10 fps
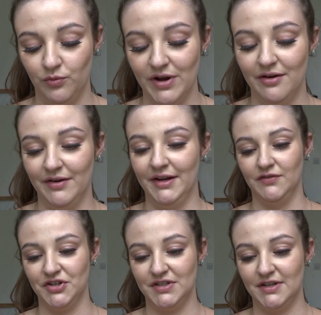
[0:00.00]
wearing.
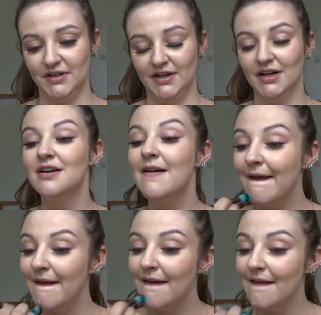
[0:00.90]
I'm just gonna
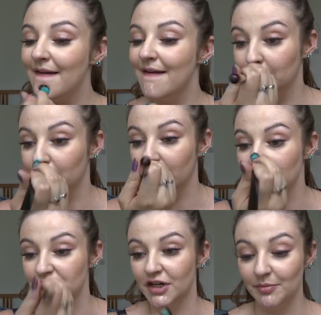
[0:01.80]

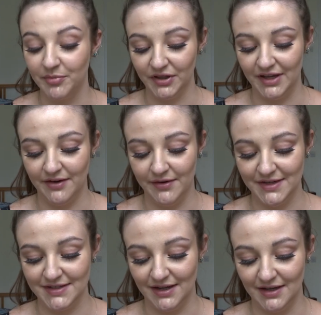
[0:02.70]
brush up on the
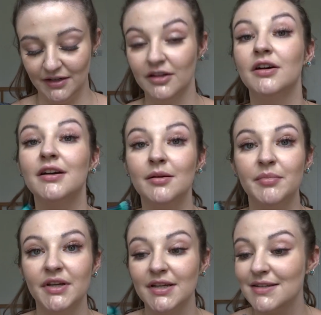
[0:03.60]
areas that look a
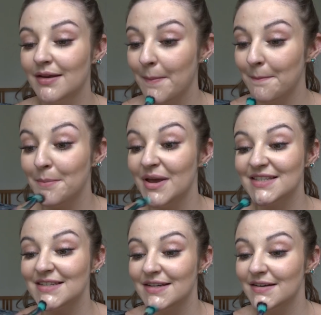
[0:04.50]
bit
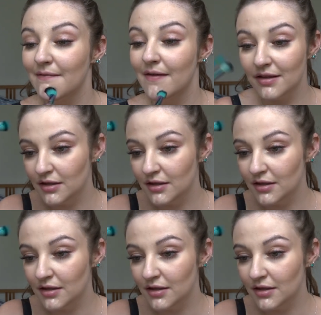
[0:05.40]
messy.